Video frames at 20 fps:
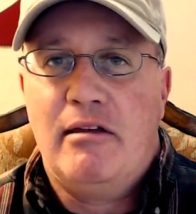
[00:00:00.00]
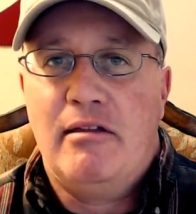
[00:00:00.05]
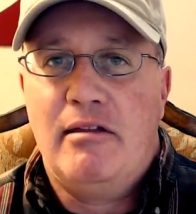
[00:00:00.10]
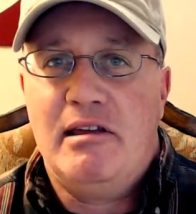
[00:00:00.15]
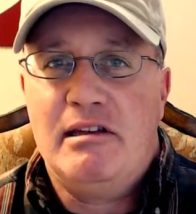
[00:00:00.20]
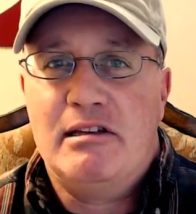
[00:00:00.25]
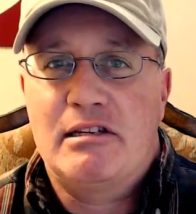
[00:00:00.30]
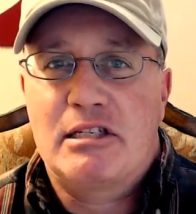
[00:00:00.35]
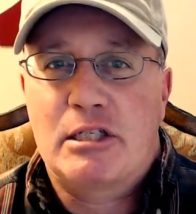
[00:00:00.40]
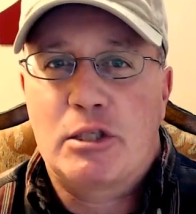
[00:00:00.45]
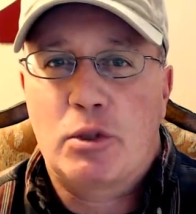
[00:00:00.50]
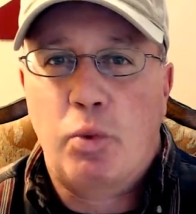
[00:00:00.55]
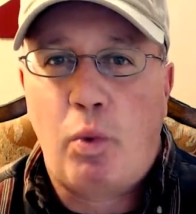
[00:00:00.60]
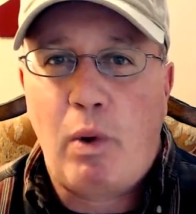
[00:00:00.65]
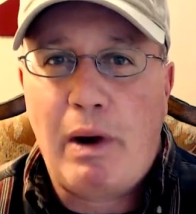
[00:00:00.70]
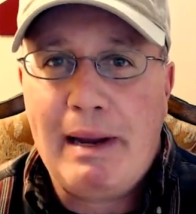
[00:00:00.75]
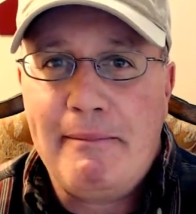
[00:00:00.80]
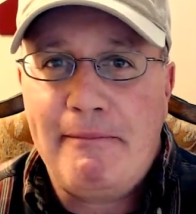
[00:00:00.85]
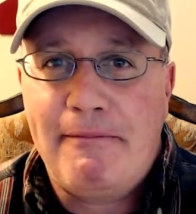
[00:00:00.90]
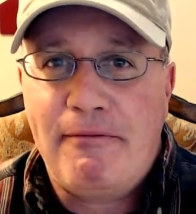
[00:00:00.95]
The
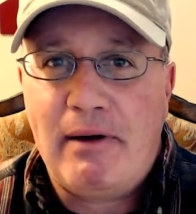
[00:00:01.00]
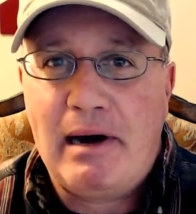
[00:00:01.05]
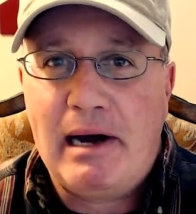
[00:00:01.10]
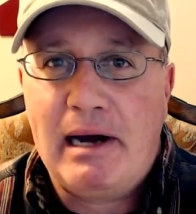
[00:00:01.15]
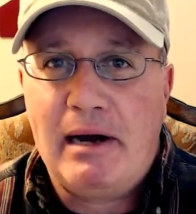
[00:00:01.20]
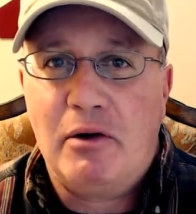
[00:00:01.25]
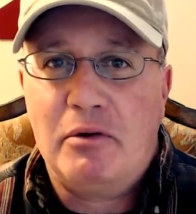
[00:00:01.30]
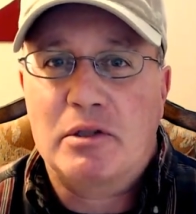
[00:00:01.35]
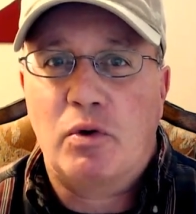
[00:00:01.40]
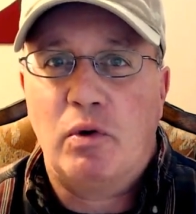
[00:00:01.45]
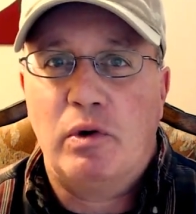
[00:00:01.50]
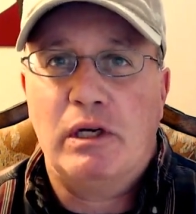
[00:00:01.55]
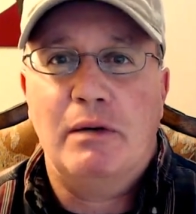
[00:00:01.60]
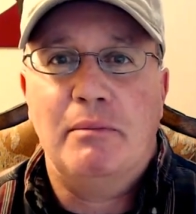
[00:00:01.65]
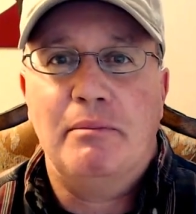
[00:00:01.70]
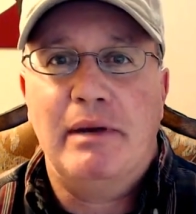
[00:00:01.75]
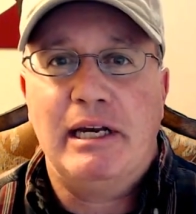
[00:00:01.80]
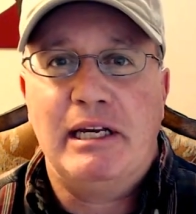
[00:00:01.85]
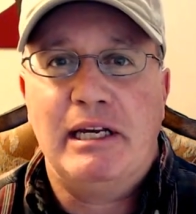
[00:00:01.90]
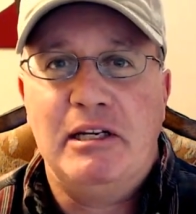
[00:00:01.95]
swipe file is going to
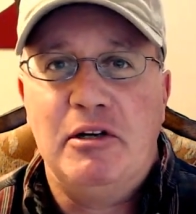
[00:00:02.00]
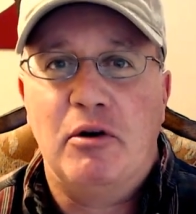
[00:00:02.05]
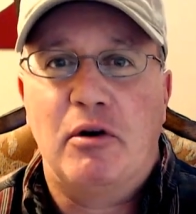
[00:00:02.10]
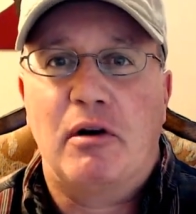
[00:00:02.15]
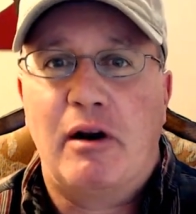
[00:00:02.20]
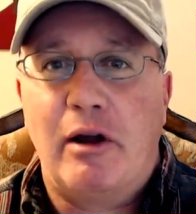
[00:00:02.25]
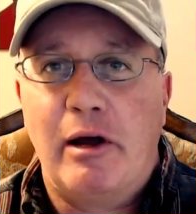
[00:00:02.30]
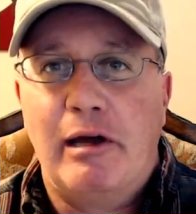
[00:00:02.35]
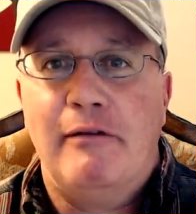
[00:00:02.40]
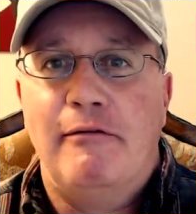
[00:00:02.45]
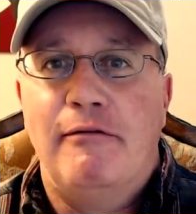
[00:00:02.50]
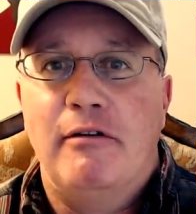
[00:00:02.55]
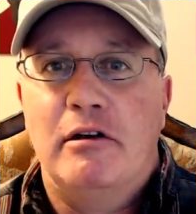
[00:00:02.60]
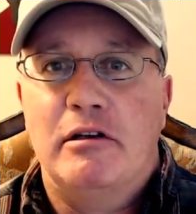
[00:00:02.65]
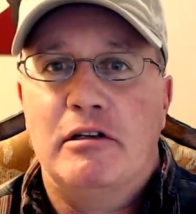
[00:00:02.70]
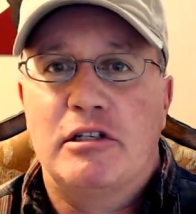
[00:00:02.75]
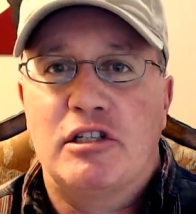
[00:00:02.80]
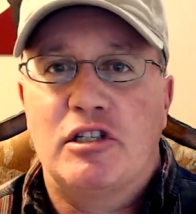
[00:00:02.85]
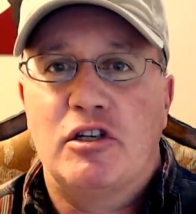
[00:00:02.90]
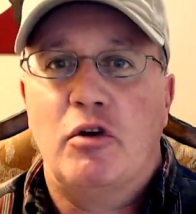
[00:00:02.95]
make your life
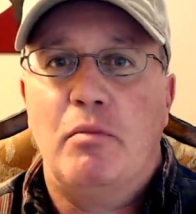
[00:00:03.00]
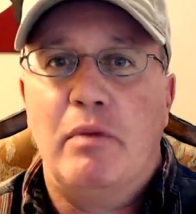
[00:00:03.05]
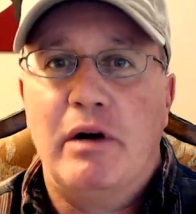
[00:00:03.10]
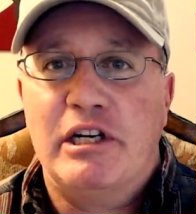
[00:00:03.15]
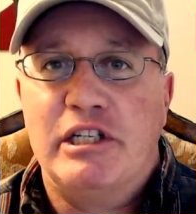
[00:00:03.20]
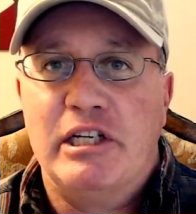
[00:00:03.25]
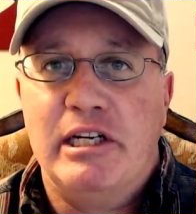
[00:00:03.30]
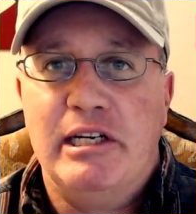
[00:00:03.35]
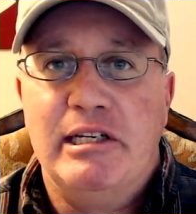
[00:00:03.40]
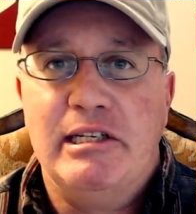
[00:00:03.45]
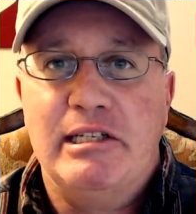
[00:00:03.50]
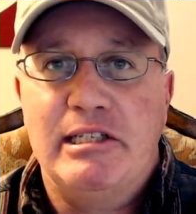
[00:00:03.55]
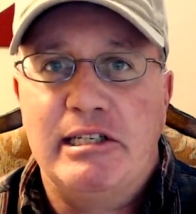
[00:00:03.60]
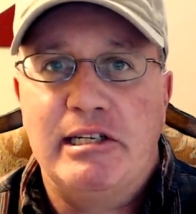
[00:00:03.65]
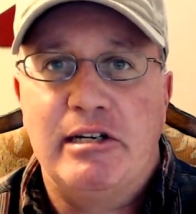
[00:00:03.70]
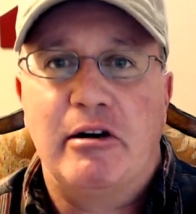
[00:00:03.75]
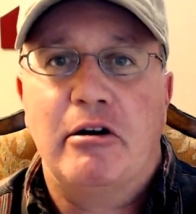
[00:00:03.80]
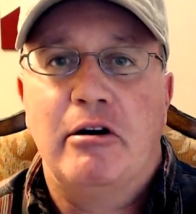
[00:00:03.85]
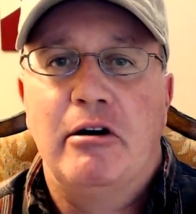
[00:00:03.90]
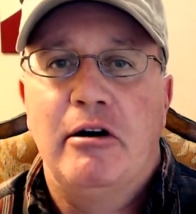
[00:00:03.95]
so much
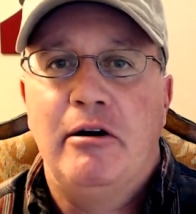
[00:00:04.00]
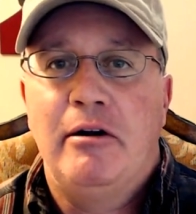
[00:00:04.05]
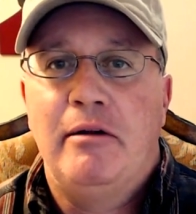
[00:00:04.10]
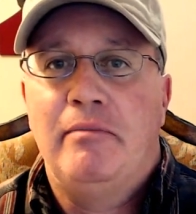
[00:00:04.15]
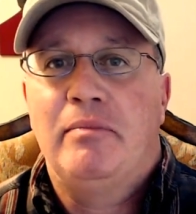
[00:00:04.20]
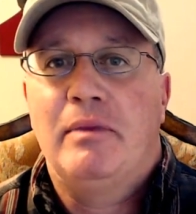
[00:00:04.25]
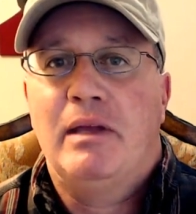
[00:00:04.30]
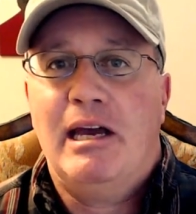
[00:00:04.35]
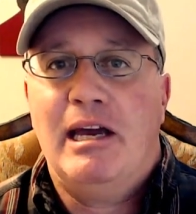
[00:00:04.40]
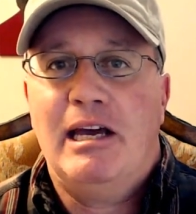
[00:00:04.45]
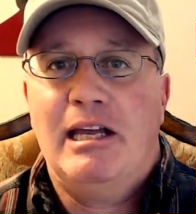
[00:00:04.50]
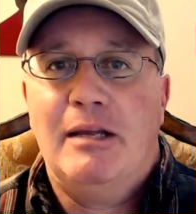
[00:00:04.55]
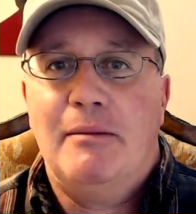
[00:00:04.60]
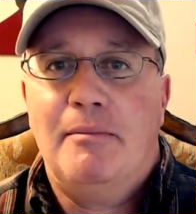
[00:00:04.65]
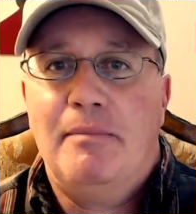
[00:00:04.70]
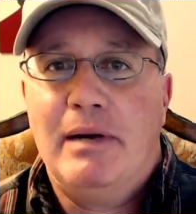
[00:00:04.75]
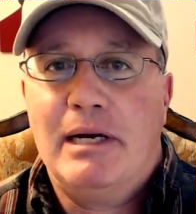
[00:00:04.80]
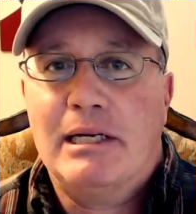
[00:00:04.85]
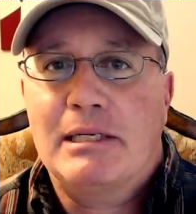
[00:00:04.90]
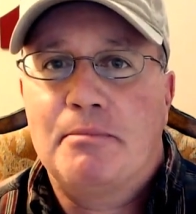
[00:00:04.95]
easier. And the
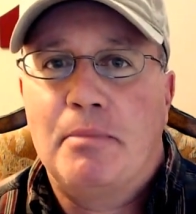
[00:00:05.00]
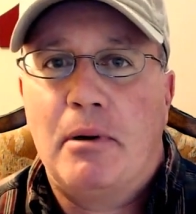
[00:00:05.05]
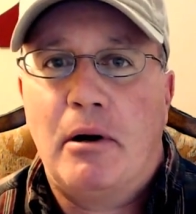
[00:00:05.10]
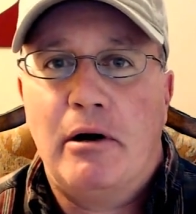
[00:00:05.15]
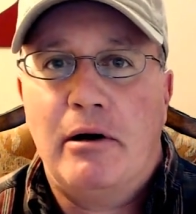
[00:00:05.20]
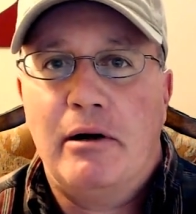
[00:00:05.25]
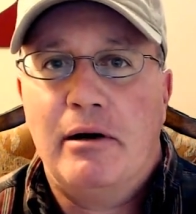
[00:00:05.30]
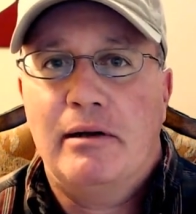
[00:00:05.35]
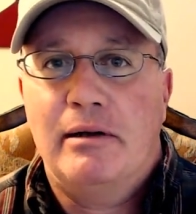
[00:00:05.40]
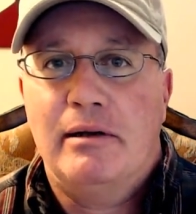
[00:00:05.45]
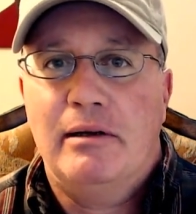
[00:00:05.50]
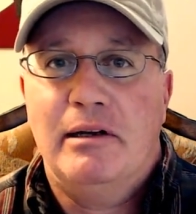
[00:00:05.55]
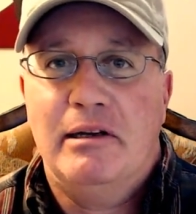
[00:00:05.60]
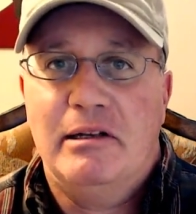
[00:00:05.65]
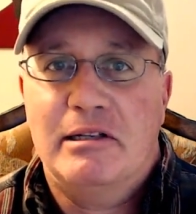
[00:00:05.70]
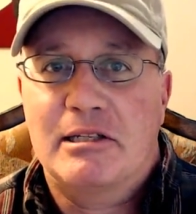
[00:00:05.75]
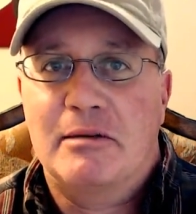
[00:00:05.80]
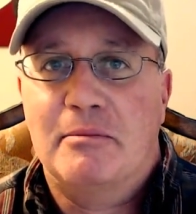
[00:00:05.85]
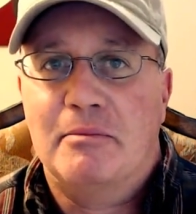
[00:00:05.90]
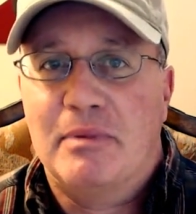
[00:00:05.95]
best part,
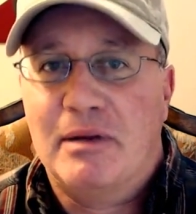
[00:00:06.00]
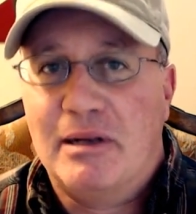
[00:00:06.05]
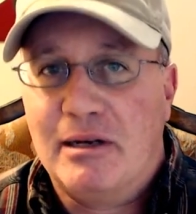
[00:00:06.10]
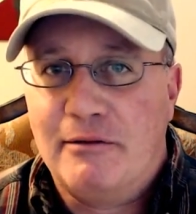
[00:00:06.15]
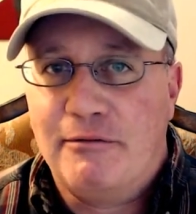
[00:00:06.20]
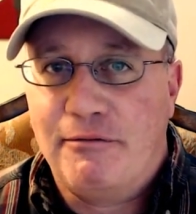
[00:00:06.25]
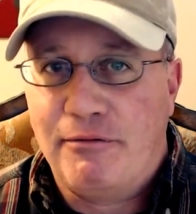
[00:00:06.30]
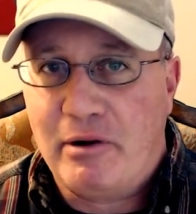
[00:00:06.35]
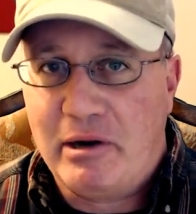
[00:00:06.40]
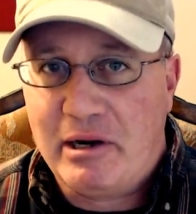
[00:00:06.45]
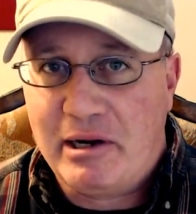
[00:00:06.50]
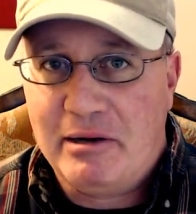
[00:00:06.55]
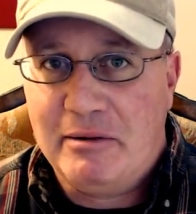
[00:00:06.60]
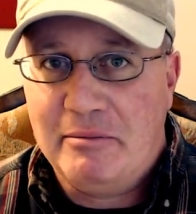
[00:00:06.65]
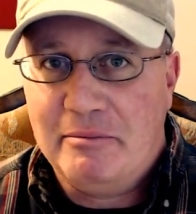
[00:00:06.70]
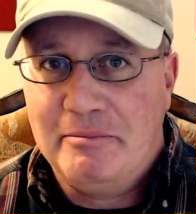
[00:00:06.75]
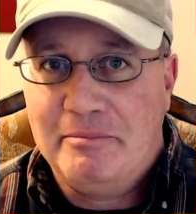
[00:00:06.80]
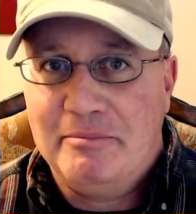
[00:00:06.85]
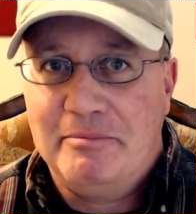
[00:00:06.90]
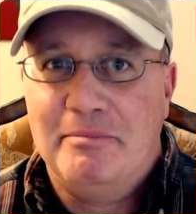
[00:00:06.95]
it's completely free.
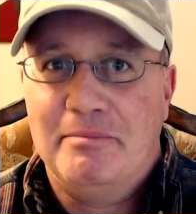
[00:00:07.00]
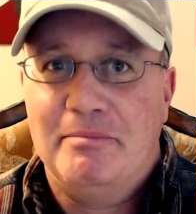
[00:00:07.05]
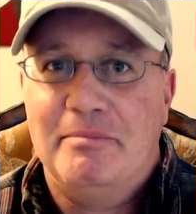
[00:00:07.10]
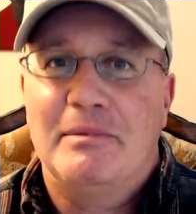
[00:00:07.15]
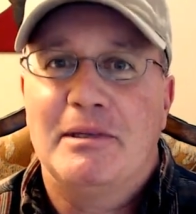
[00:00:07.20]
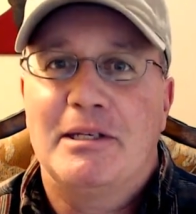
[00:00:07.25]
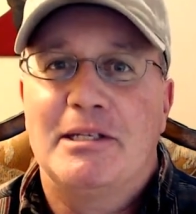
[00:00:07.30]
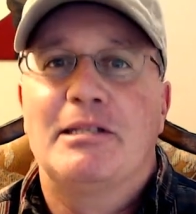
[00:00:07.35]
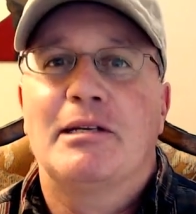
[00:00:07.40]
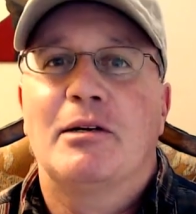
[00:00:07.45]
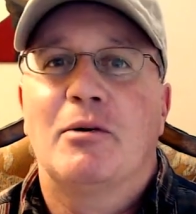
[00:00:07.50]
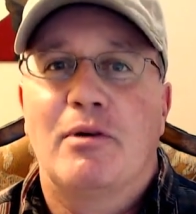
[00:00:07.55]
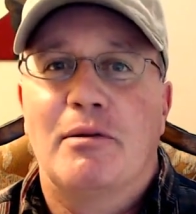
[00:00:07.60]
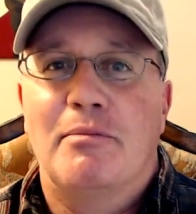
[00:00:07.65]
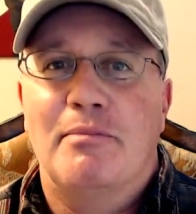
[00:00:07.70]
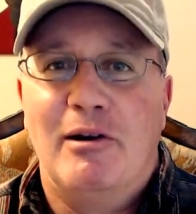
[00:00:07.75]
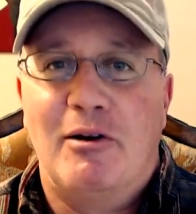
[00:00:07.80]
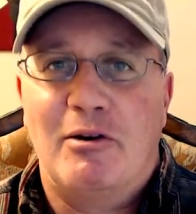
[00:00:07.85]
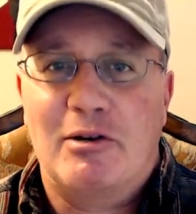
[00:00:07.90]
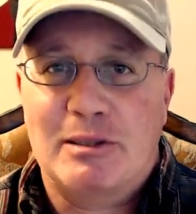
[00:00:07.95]
Stick with me, I'll